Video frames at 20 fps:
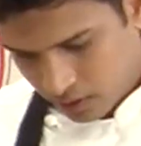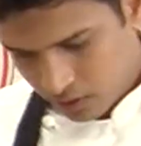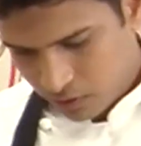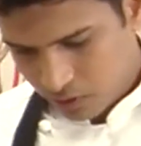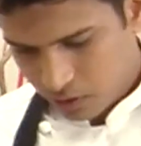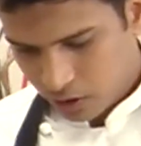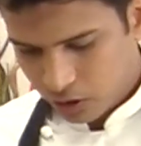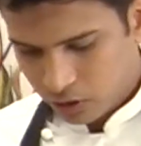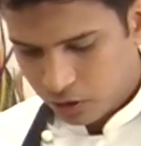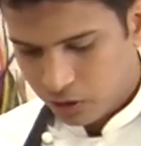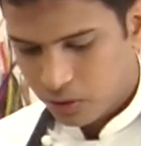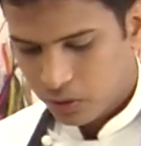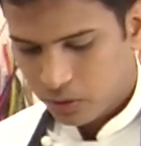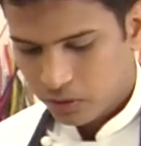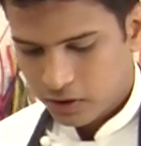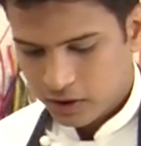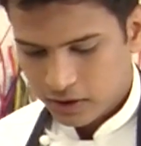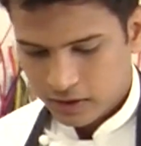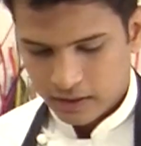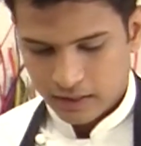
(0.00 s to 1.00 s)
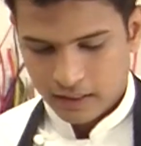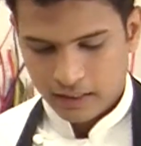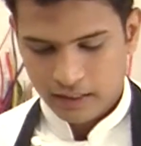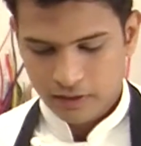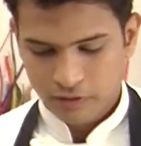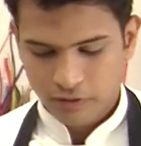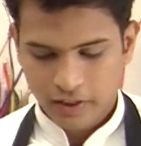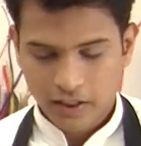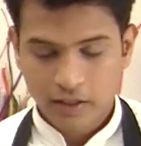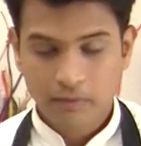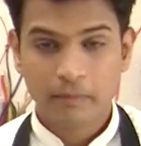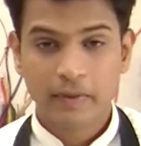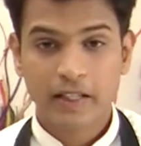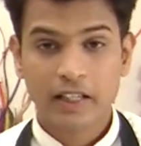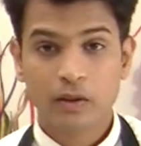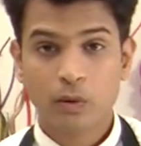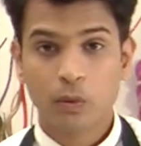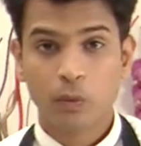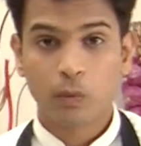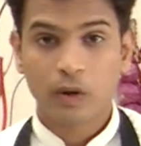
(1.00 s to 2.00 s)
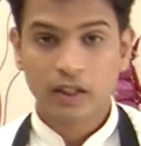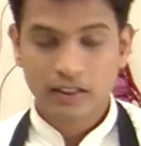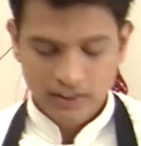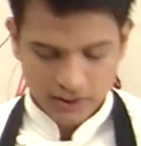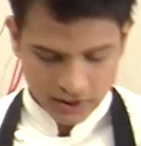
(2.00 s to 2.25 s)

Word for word: Do not throw this as we can make one